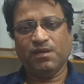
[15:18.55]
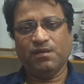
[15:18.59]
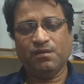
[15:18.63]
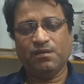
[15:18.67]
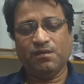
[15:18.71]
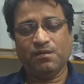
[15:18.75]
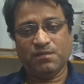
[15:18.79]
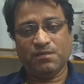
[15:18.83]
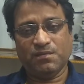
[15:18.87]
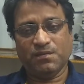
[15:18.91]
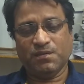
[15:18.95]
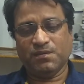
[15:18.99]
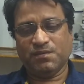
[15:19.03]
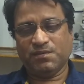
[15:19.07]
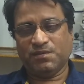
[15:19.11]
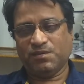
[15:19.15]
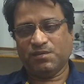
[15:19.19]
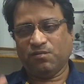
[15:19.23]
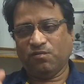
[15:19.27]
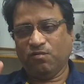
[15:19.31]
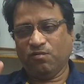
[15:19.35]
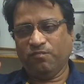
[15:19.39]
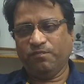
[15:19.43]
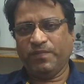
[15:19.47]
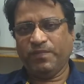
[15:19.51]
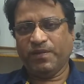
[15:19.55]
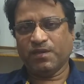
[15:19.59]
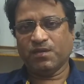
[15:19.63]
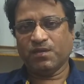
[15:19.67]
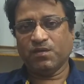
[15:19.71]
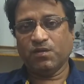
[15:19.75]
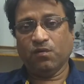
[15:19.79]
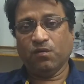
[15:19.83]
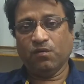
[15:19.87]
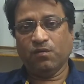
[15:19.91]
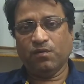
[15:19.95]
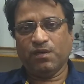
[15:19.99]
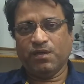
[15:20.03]
will
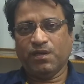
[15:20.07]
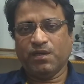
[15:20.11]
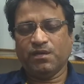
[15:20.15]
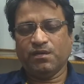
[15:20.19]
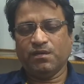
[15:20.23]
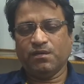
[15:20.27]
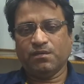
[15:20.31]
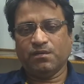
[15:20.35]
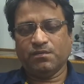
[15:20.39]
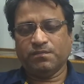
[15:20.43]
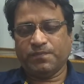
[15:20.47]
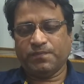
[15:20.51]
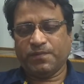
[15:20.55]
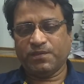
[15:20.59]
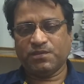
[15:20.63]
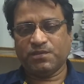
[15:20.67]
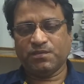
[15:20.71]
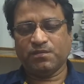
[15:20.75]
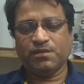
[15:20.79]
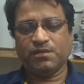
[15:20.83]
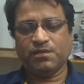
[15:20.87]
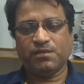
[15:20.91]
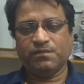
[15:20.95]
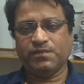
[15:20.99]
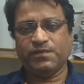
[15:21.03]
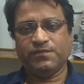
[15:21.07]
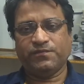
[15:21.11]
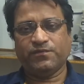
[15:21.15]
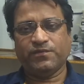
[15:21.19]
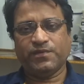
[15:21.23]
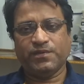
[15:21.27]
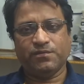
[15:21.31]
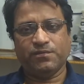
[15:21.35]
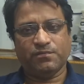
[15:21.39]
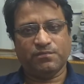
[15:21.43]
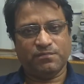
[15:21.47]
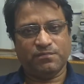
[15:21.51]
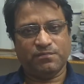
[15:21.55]
open golden opportunity
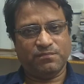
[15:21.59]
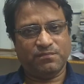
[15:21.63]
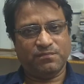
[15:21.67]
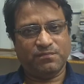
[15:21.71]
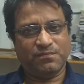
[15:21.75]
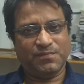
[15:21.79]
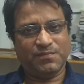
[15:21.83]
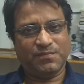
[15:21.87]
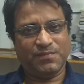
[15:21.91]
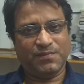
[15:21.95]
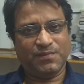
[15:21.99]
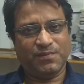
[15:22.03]
before you.